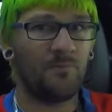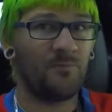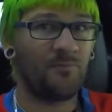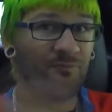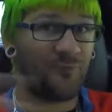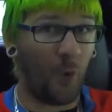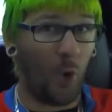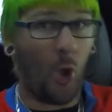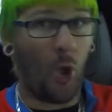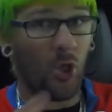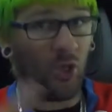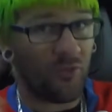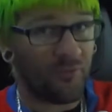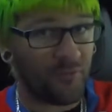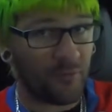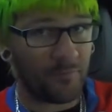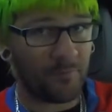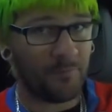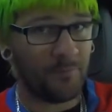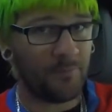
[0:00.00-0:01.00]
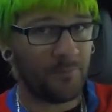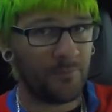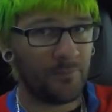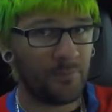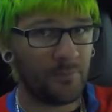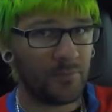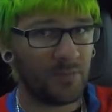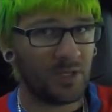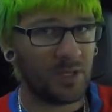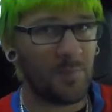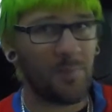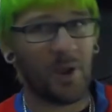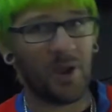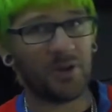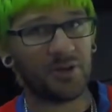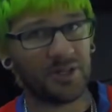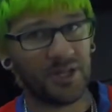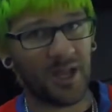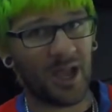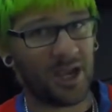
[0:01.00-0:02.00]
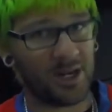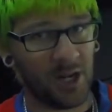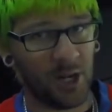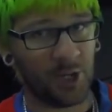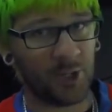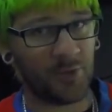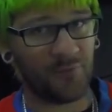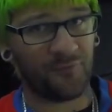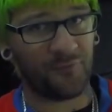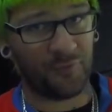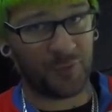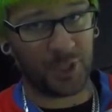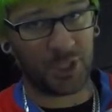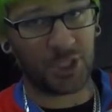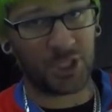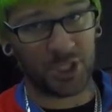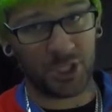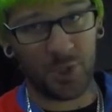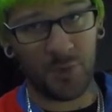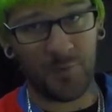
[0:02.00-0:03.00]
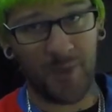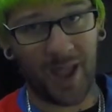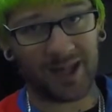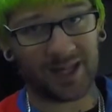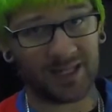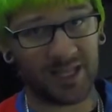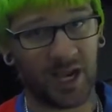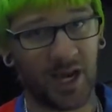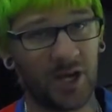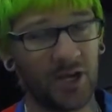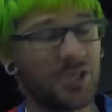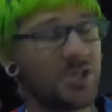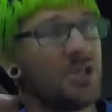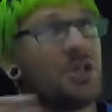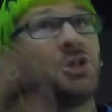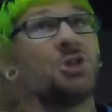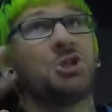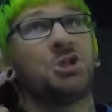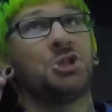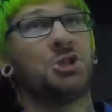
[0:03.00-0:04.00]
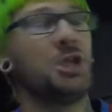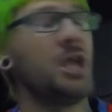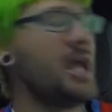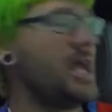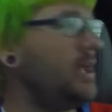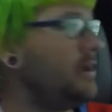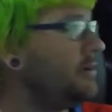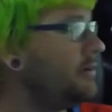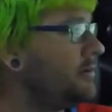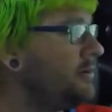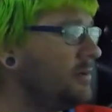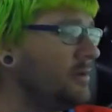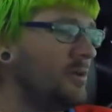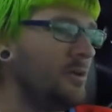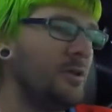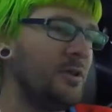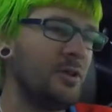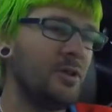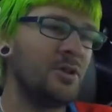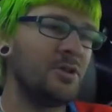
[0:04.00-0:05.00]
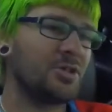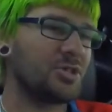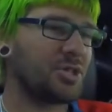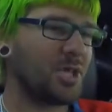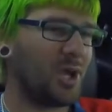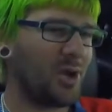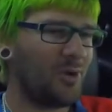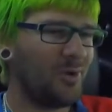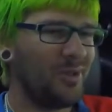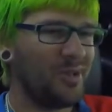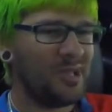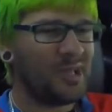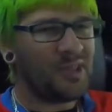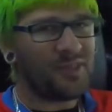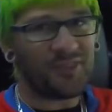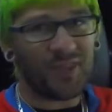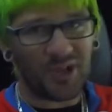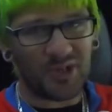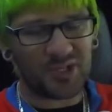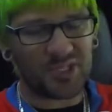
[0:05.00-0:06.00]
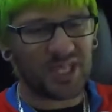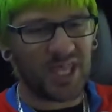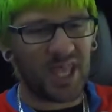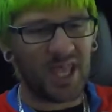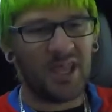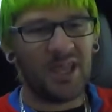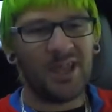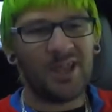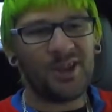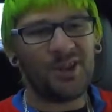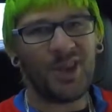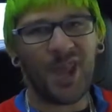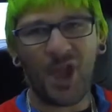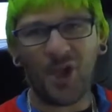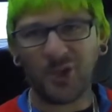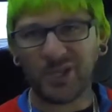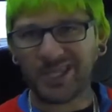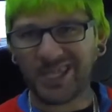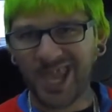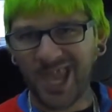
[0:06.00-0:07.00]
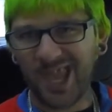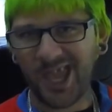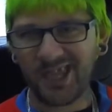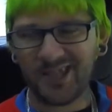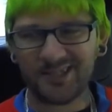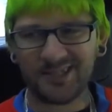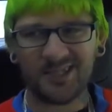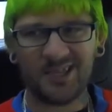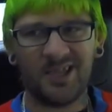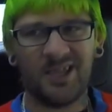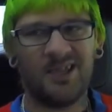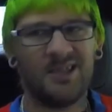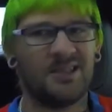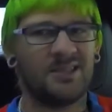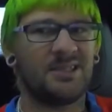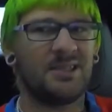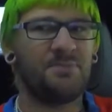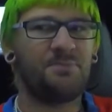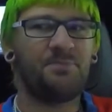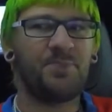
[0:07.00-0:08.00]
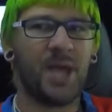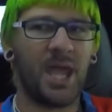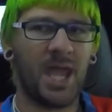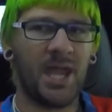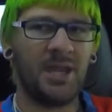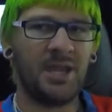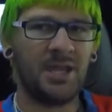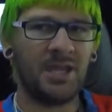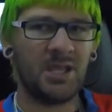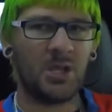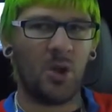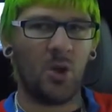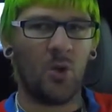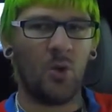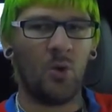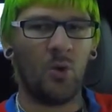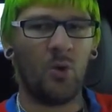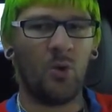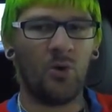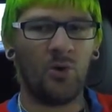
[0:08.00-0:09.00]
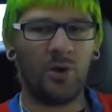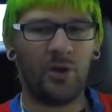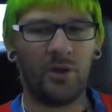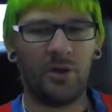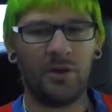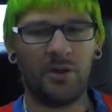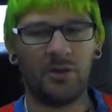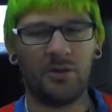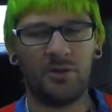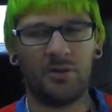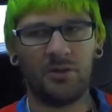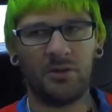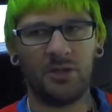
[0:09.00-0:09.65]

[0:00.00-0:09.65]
for all of them compared to $900 for just the 2 back tires? Shit. So, there's that. Now, gas, depending on,